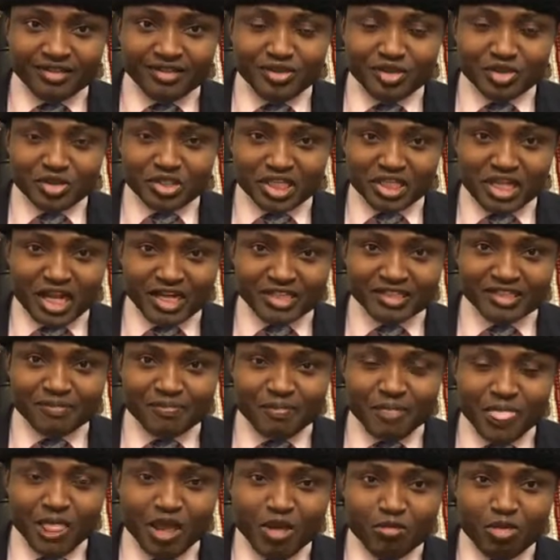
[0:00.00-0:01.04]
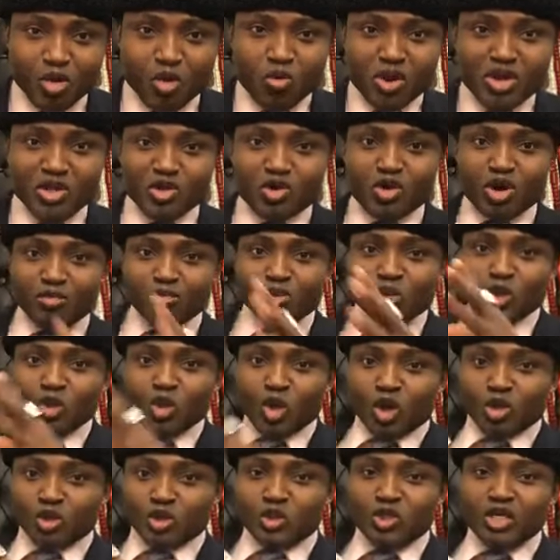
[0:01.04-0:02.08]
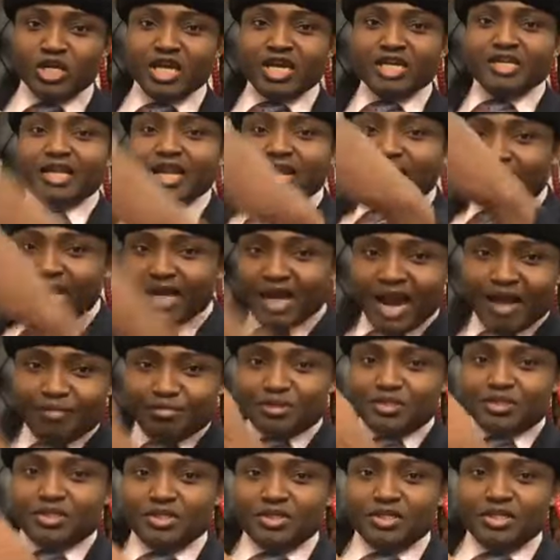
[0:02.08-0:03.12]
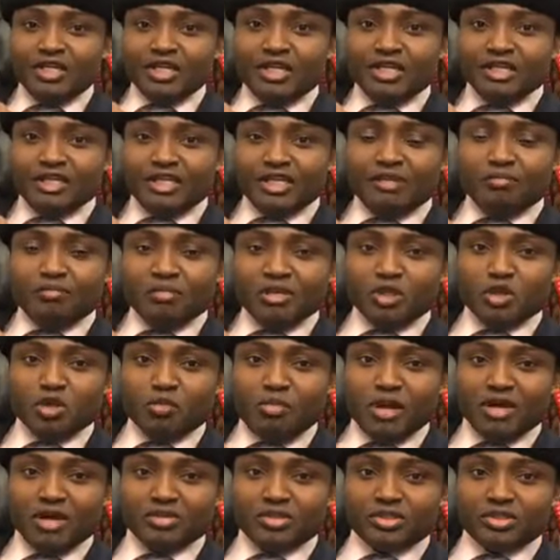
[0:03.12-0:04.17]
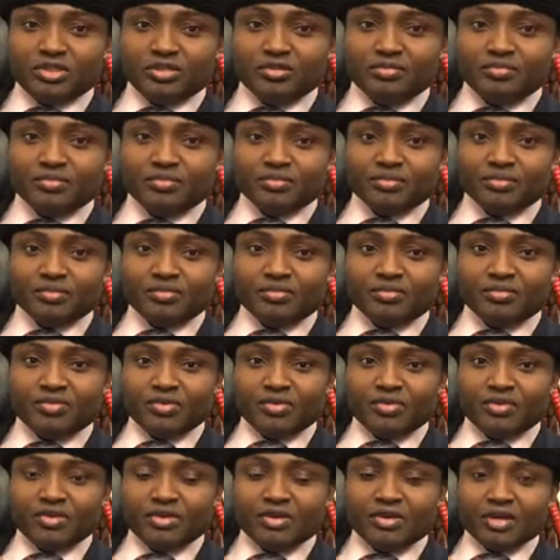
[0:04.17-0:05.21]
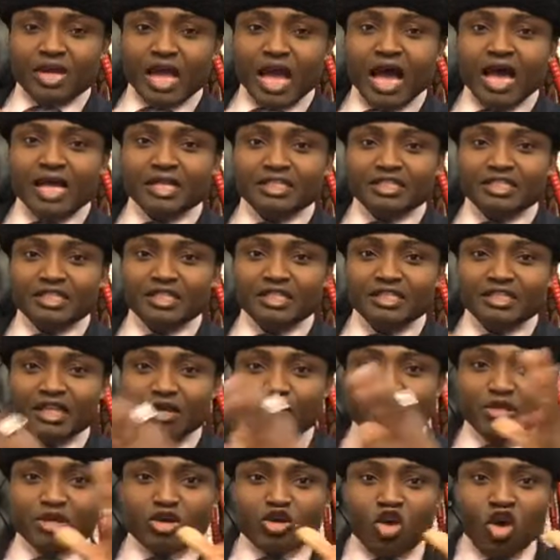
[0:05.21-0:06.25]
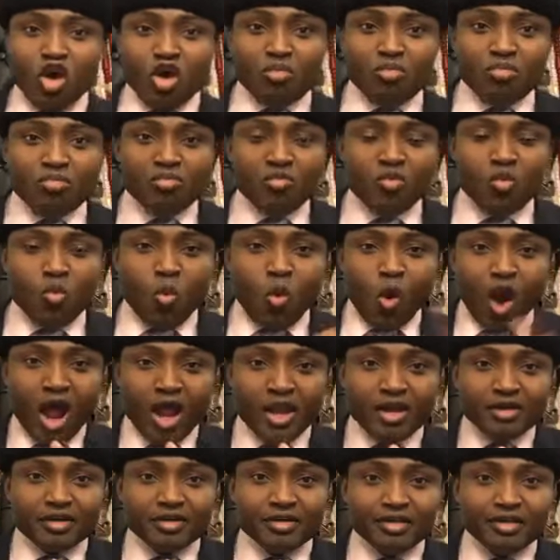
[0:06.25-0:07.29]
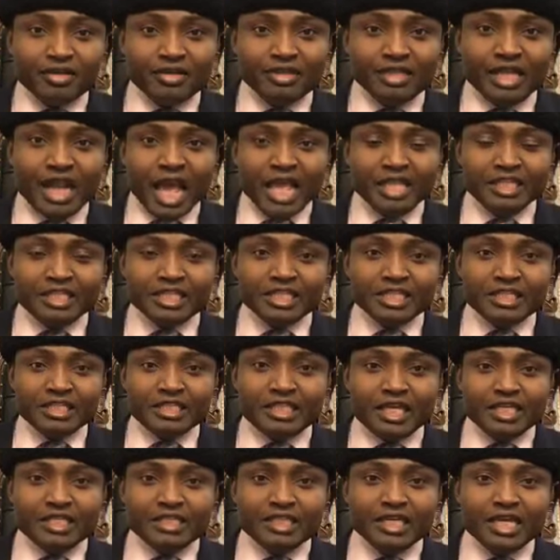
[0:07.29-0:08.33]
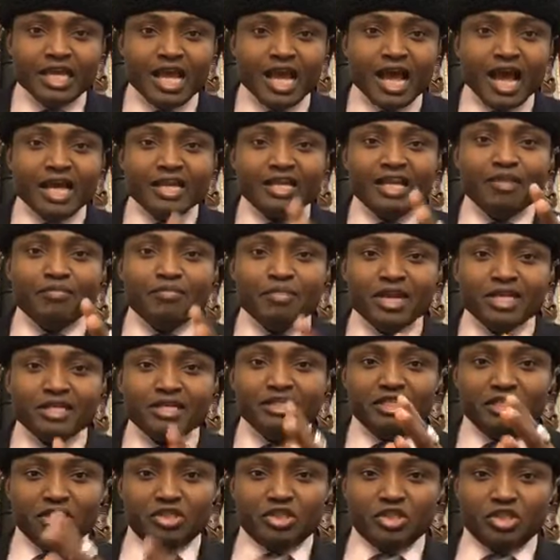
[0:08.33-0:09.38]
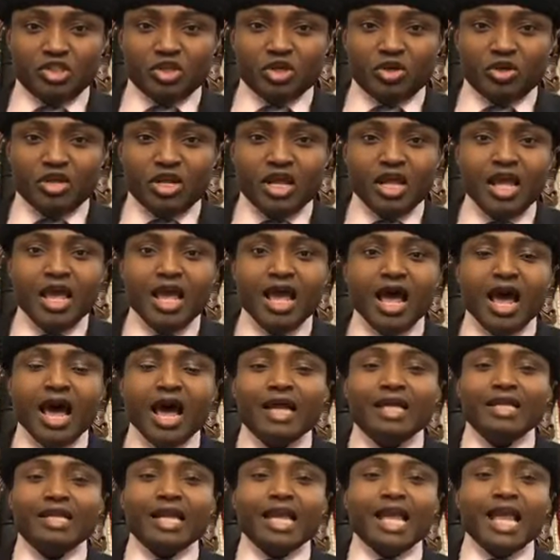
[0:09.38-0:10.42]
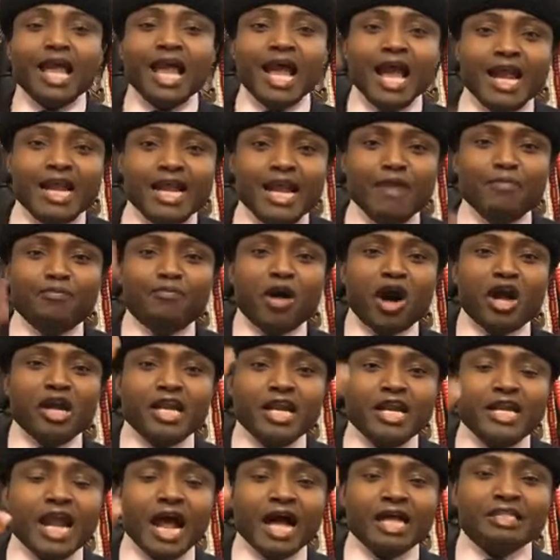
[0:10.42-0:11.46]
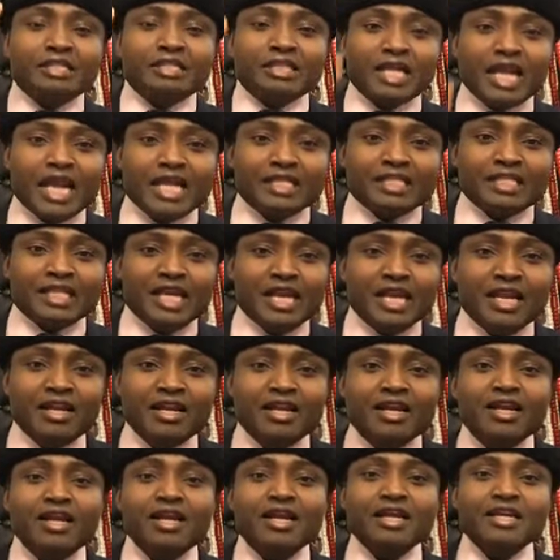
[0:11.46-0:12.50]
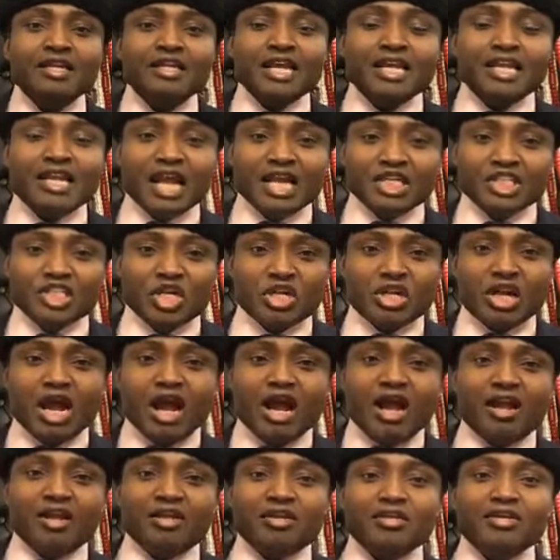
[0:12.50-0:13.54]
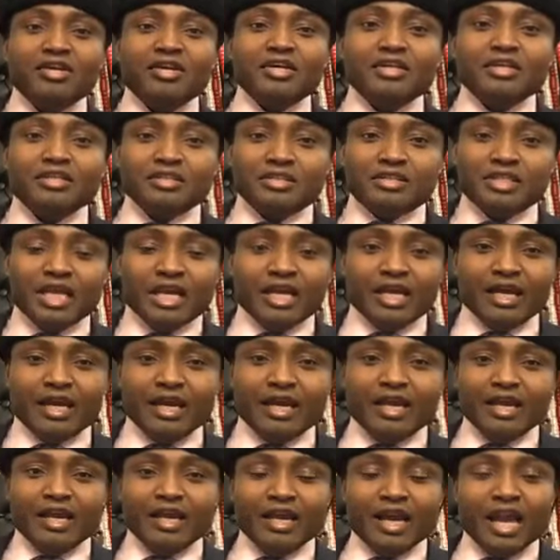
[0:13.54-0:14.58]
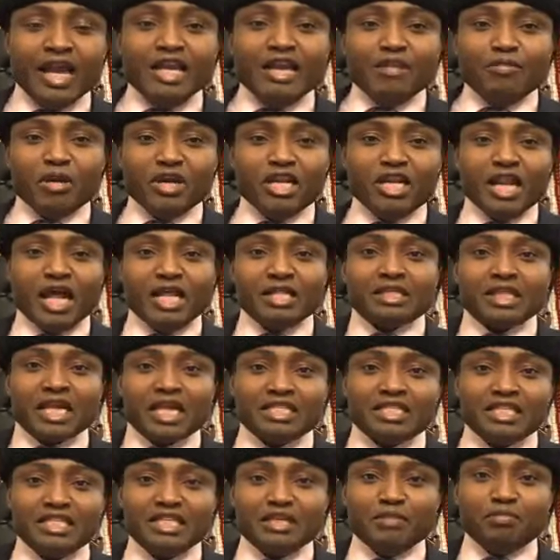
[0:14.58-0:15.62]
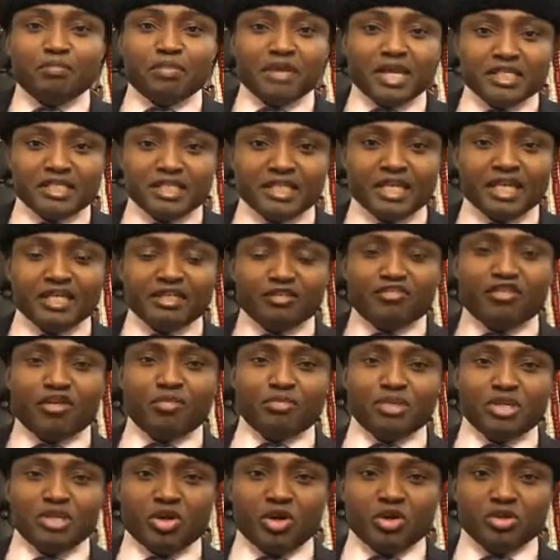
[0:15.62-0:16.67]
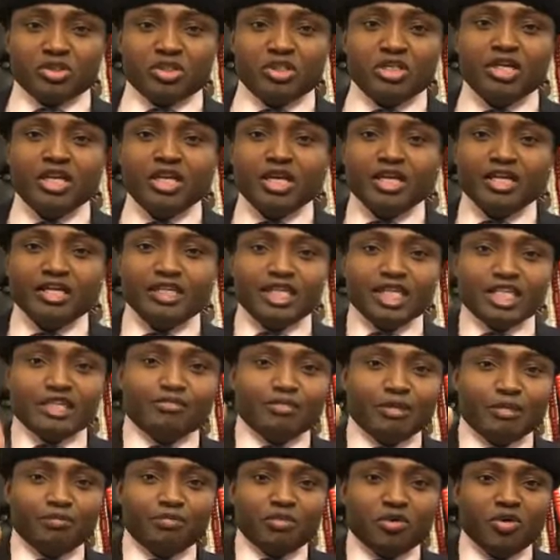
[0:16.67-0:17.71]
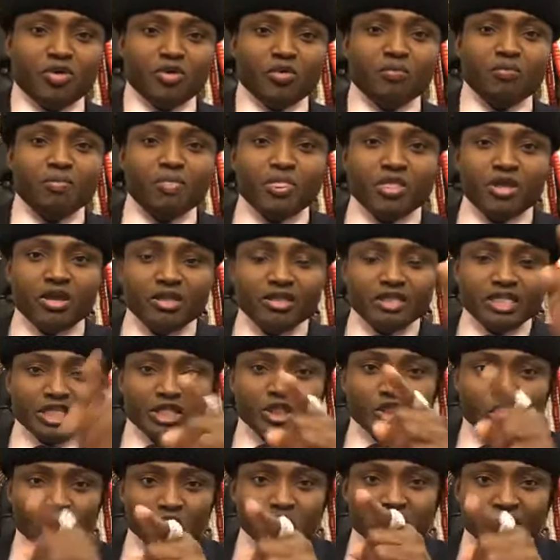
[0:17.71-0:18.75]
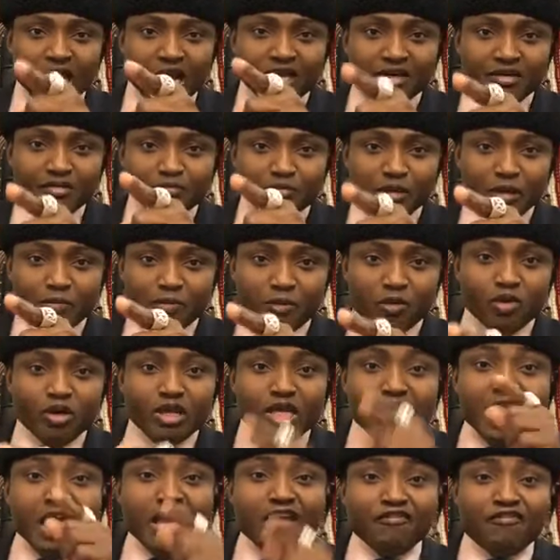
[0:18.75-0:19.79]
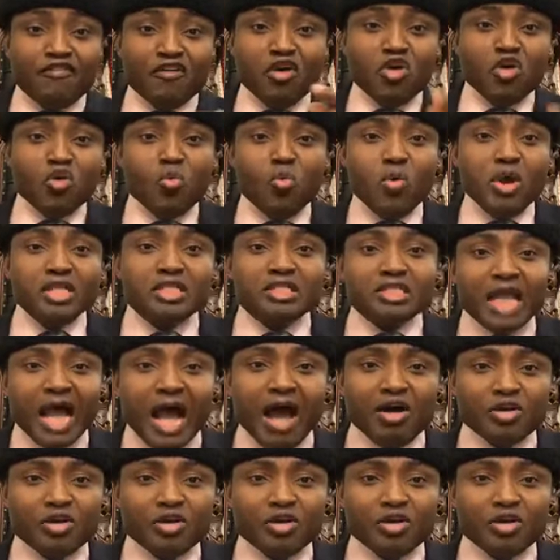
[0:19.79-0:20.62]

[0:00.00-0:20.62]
You see that? But when you come to North, they grabbed the middle belt and they become one, 19 states, and they make decision. And anybody that threaten the national, anybody that threaten the president from the North, these people, these Northern people, even when